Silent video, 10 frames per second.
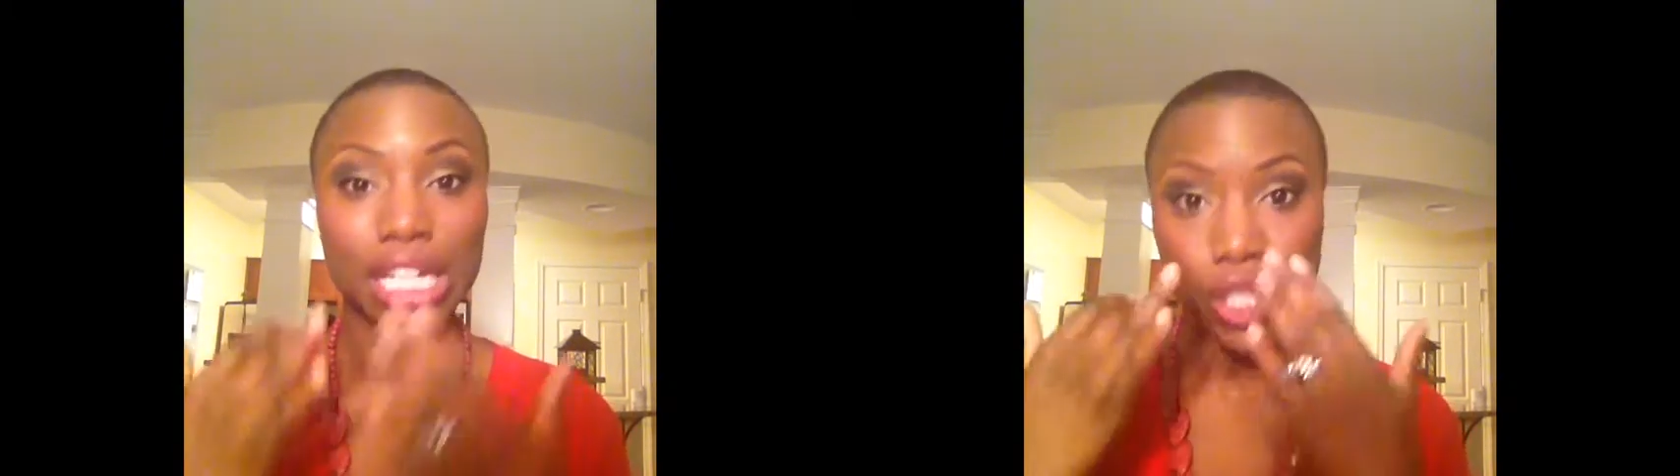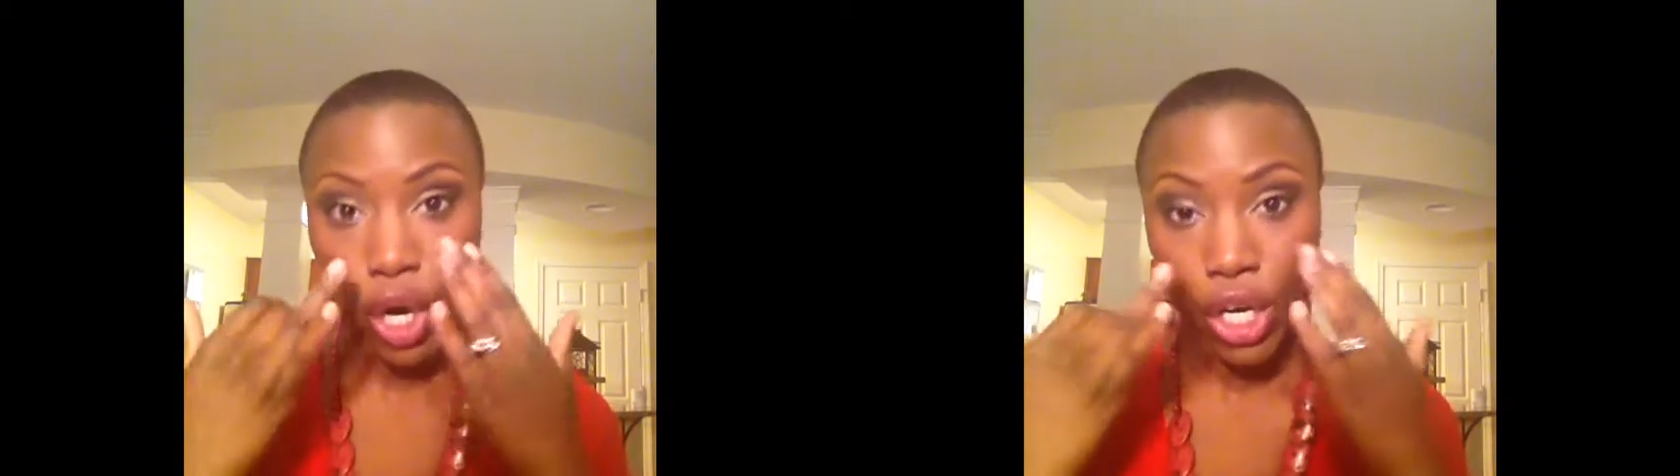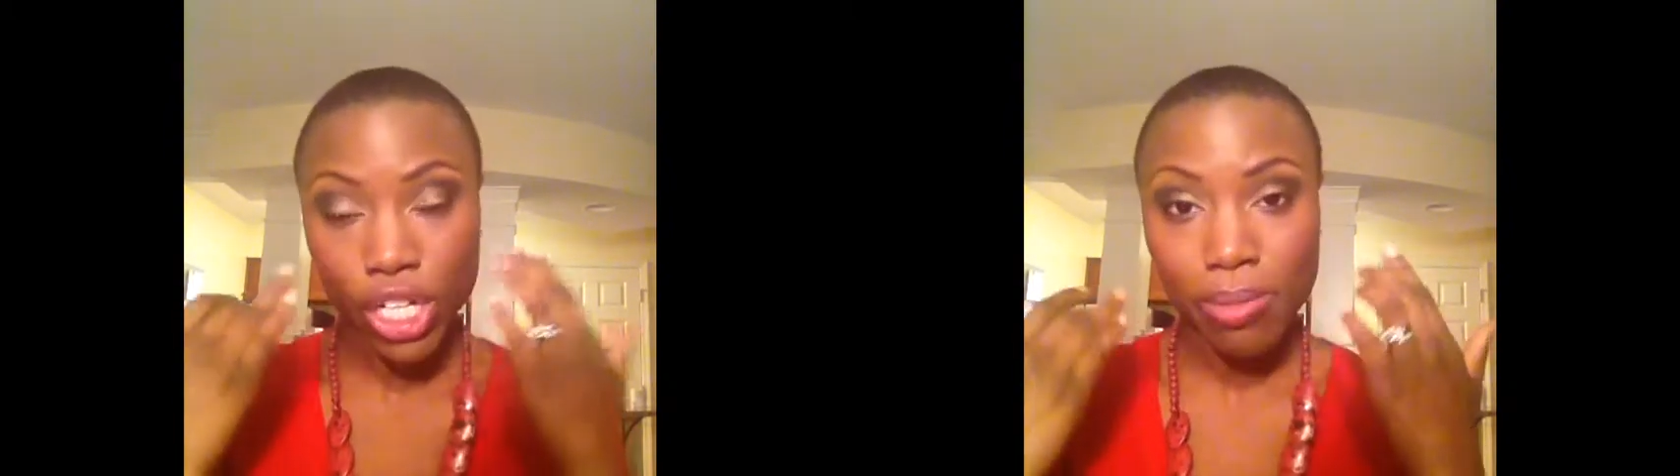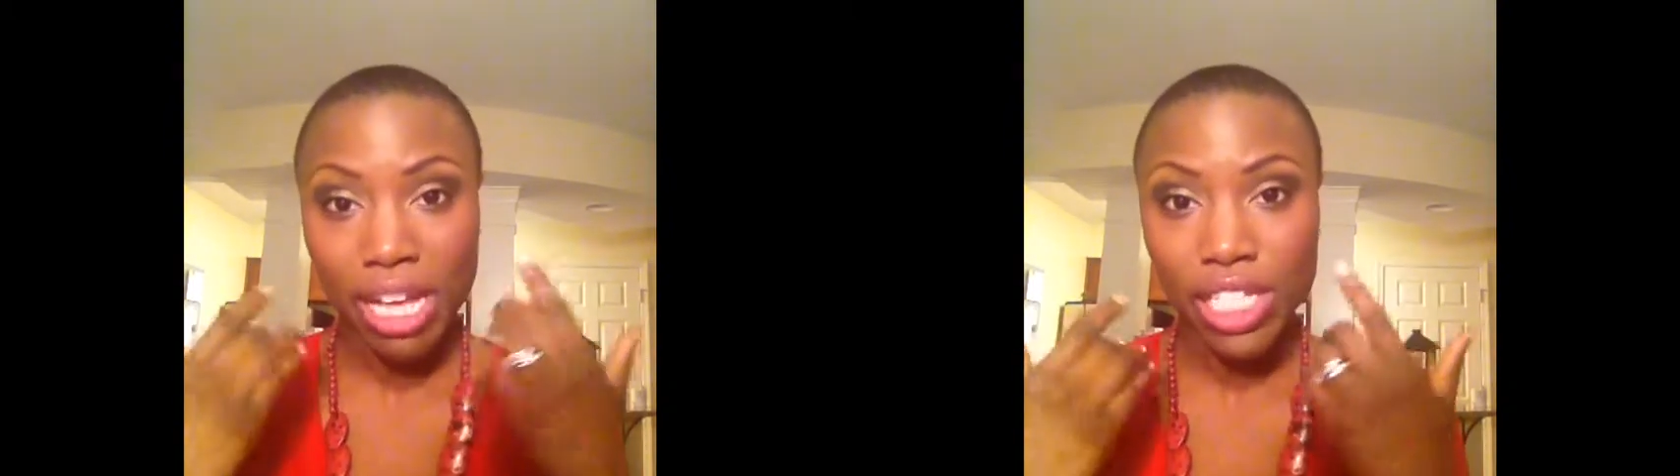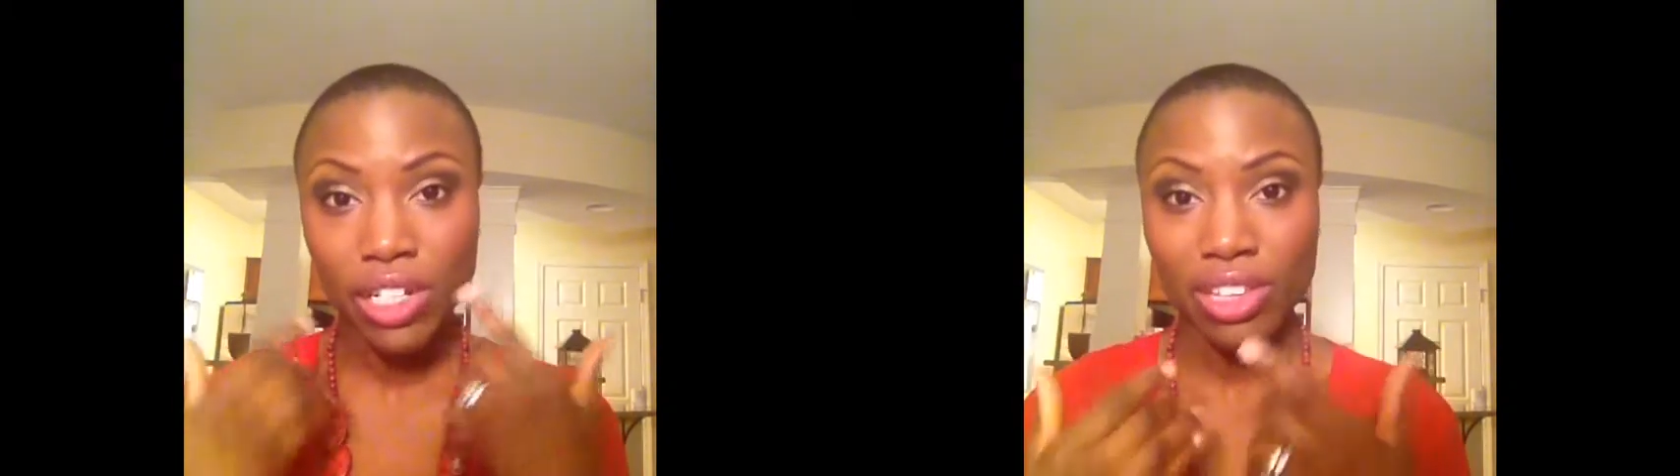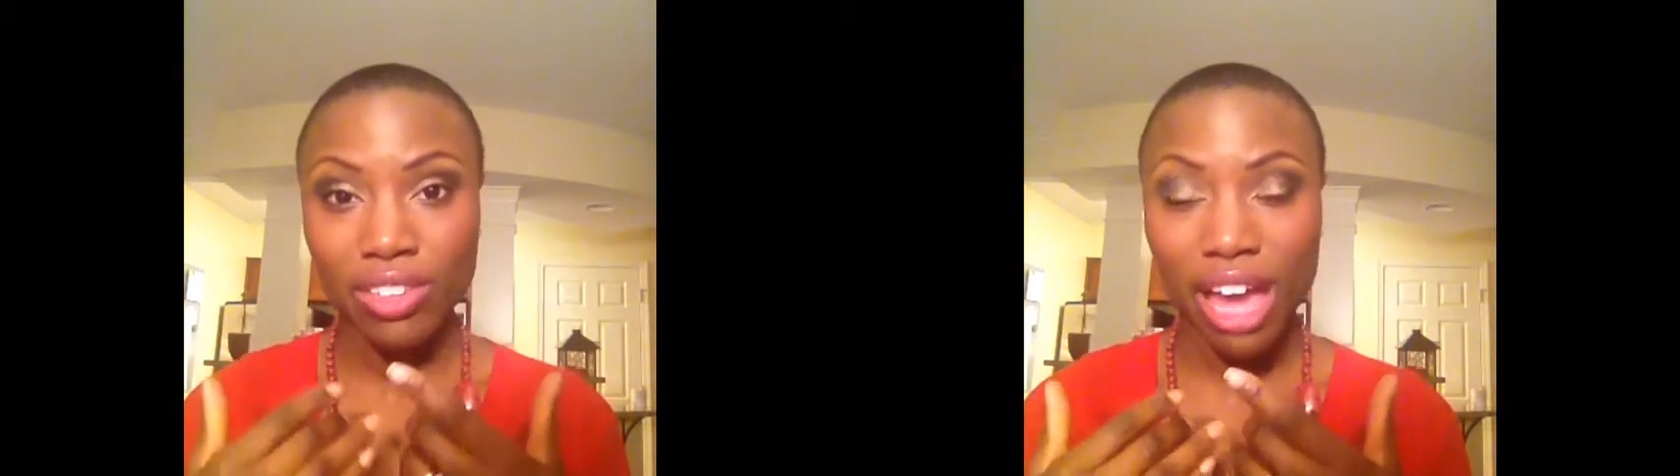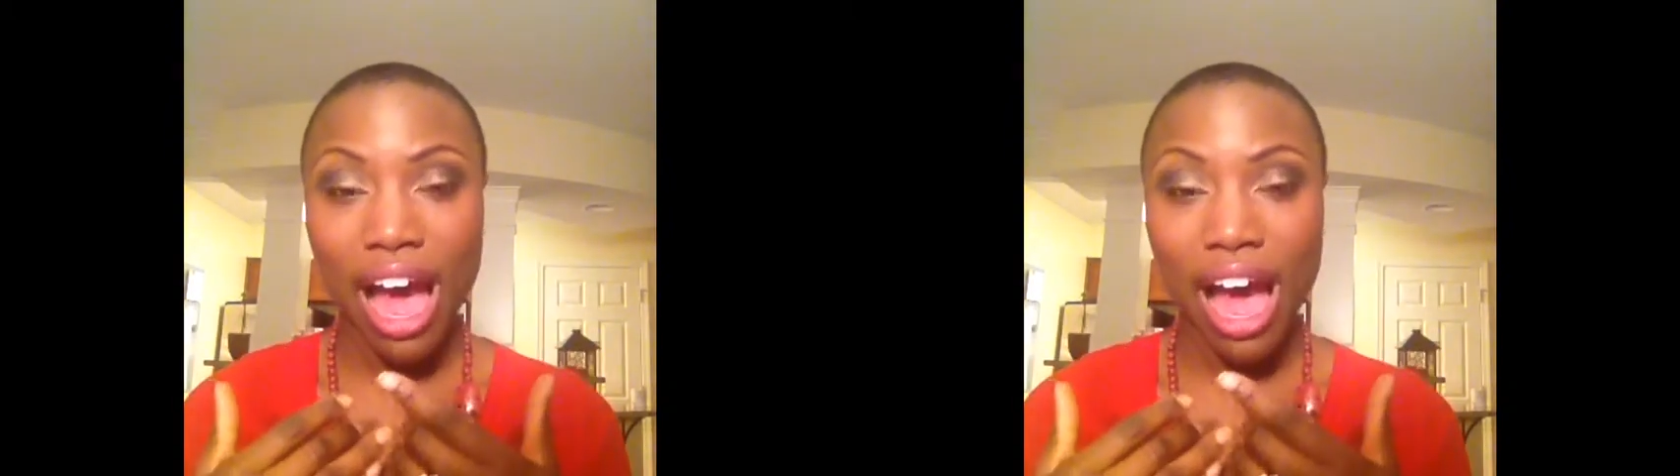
like darker spots underneath the